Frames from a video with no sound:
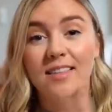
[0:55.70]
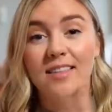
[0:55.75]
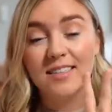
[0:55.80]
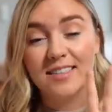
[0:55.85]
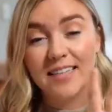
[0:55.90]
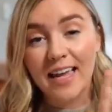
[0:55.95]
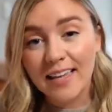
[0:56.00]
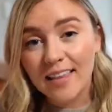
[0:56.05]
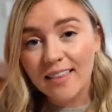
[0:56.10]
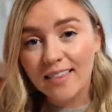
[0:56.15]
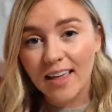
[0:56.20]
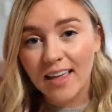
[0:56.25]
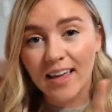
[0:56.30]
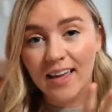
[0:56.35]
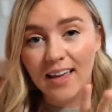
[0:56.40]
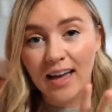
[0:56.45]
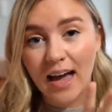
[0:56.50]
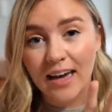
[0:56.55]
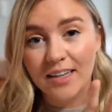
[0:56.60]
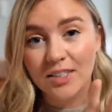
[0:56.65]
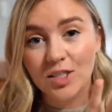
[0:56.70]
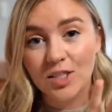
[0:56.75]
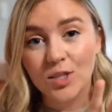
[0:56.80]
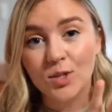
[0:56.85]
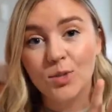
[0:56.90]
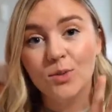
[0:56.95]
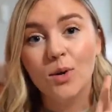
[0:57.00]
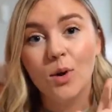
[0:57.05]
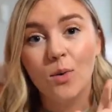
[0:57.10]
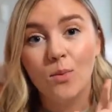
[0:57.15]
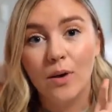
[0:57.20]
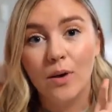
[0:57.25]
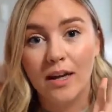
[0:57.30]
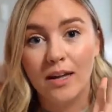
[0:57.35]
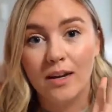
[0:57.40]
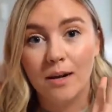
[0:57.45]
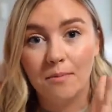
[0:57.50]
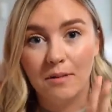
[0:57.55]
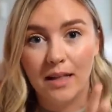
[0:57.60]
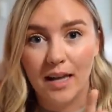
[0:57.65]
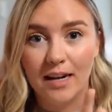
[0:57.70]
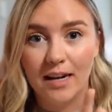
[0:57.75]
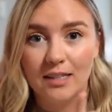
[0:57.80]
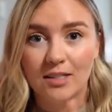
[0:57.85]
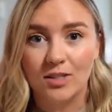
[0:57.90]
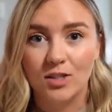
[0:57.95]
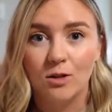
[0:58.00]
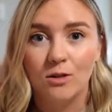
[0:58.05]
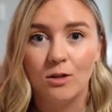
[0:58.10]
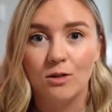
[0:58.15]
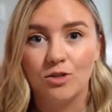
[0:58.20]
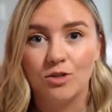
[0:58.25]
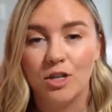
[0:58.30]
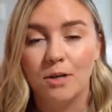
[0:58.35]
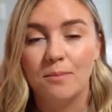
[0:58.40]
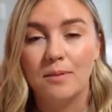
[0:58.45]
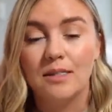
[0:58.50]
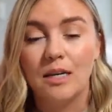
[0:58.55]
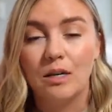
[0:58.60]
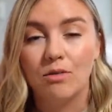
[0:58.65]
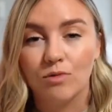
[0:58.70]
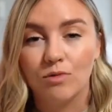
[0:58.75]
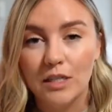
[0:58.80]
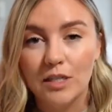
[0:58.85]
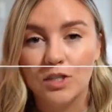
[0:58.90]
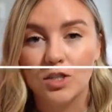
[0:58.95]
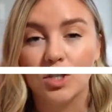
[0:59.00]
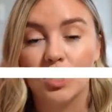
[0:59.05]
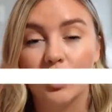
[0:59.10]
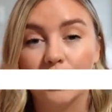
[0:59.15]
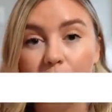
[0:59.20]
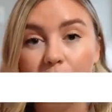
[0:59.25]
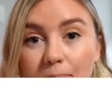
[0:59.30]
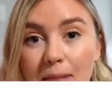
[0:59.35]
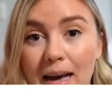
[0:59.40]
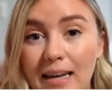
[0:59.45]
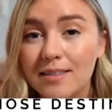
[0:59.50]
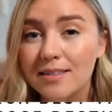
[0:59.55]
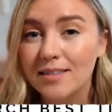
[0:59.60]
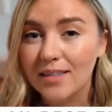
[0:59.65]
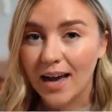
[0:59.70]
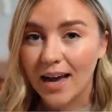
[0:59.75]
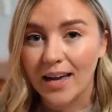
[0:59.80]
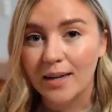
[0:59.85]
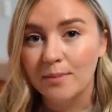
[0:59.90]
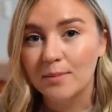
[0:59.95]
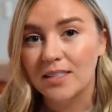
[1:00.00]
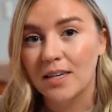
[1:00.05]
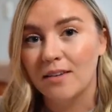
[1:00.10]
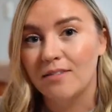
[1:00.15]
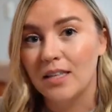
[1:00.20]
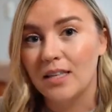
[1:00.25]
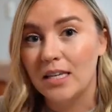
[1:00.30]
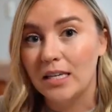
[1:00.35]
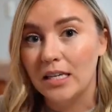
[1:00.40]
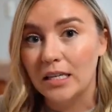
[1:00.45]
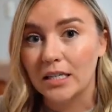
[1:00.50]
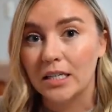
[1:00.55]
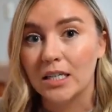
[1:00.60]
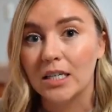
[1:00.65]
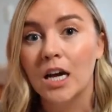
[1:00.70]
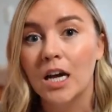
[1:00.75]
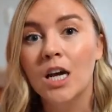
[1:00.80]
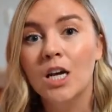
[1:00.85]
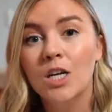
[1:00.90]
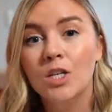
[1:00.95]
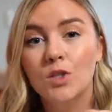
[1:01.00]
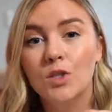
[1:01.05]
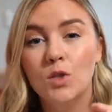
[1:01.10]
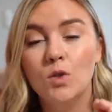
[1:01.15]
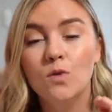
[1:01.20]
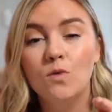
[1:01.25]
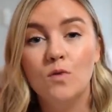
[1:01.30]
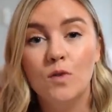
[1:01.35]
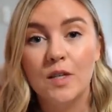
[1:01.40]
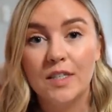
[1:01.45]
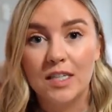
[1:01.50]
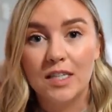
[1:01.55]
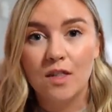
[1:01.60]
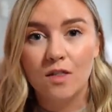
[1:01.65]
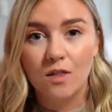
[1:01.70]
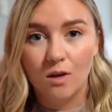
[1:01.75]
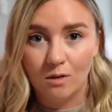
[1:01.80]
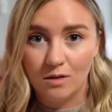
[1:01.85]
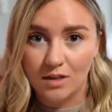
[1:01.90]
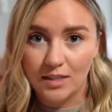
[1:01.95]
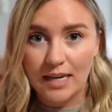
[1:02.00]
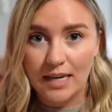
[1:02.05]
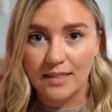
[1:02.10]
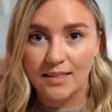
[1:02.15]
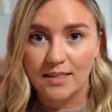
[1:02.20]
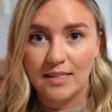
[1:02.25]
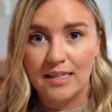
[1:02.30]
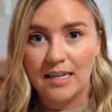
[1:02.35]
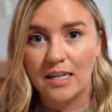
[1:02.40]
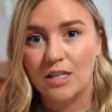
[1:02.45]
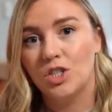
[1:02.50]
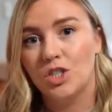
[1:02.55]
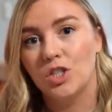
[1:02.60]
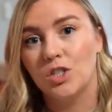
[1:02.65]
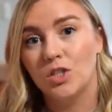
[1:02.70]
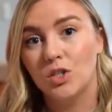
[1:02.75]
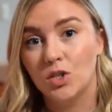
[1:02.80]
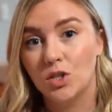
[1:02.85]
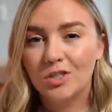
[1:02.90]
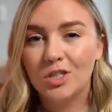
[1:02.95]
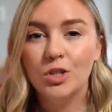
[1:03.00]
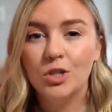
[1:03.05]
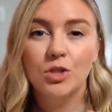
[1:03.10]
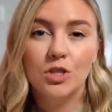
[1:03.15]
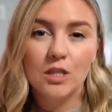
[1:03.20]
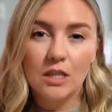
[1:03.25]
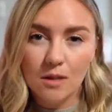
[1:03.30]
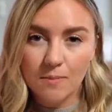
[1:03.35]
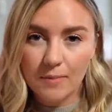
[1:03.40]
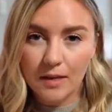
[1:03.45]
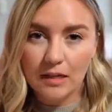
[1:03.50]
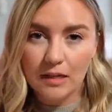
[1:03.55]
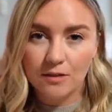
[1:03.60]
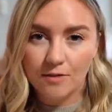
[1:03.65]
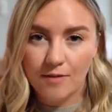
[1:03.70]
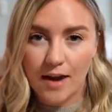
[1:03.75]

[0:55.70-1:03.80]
the second thing I do when planning a solo trip is I research the best times of the year to visit those destinations. So usually the biggest